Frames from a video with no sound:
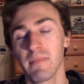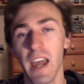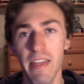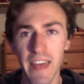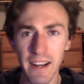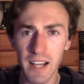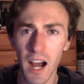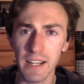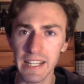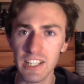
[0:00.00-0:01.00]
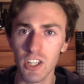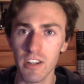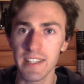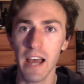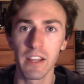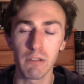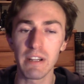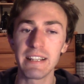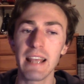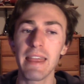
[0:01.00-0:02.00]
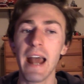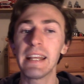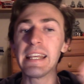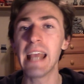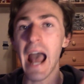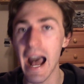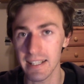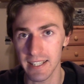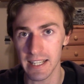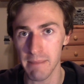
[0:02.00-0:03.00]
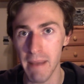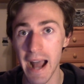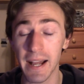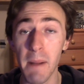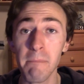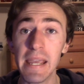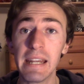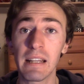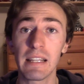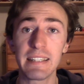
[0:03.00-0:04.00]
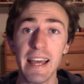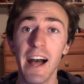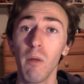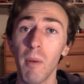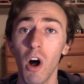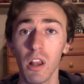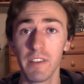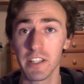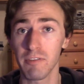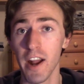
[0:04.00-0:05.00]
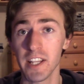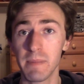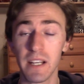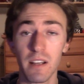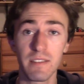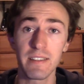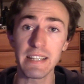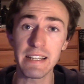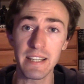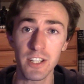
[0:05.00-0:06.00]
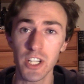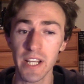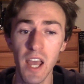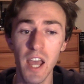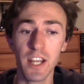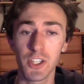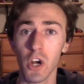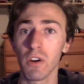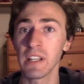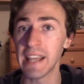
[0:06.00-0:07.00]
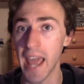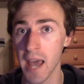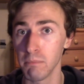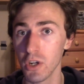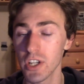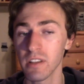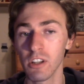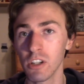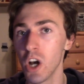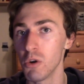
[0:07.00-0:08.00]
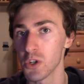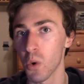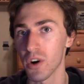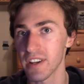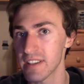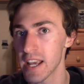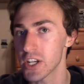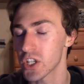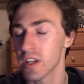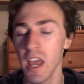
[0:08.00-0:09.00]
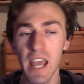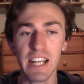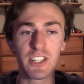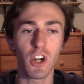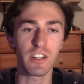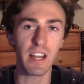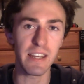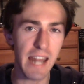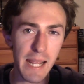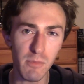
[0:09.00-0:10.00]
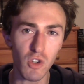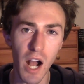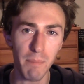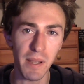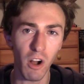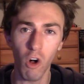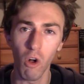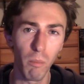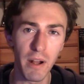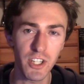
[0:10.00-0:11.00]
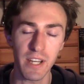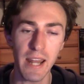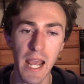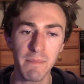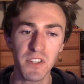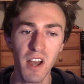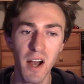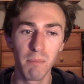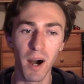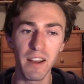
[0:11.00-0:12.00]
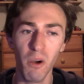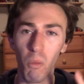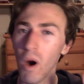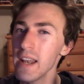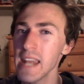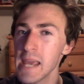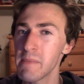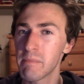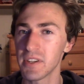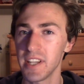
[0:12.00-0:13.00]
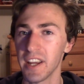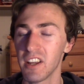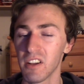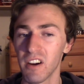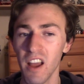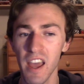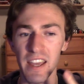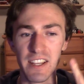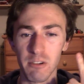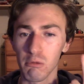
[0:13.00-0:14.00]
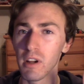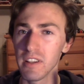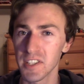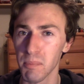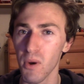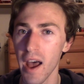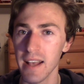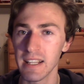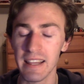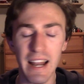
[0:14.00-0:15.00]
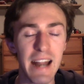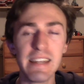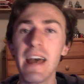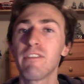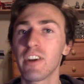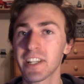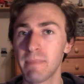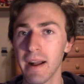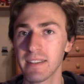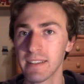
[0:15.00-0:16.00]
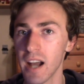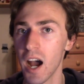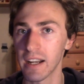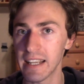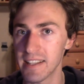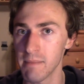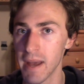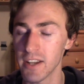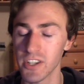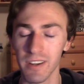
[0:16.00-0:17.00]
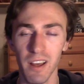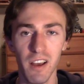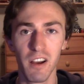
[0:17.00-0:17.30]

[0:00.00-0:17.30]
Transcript: And then Kaneki starts telling Rize that he has to get back immediately to help all of his friends because the CCG is currently ambushing the GOAT organization. He starts name dropping a whole bunch of names, but one name in particular is really surprising that I never expected Kaneki to mention.